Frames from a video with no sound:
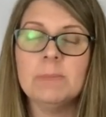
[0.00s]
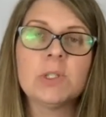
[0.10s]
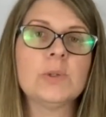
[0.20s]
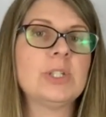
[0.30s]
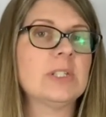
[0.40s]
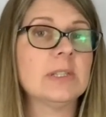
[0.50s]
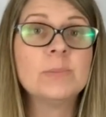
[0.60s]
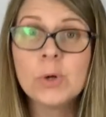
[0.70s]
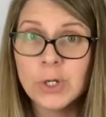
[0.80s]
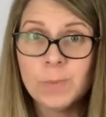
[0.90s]
So she said, the
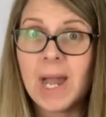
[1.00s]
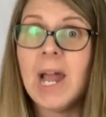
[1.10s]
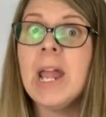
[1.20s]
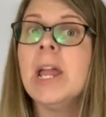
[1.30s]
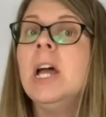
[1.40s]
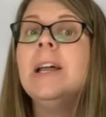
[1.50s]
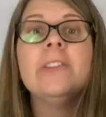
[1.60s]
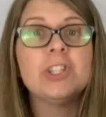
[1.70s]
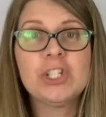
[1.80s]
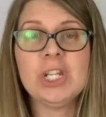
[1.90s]
more you buy,
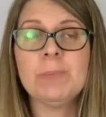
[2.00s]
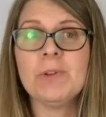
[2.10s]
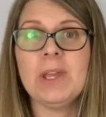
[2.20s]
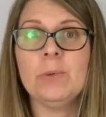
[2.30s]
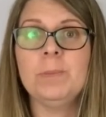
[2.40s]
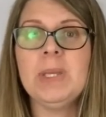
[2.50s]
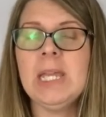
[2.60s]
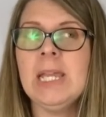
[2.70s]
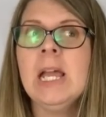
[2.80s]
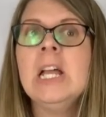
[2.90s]
the cheaper they will
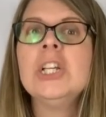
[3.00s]
be.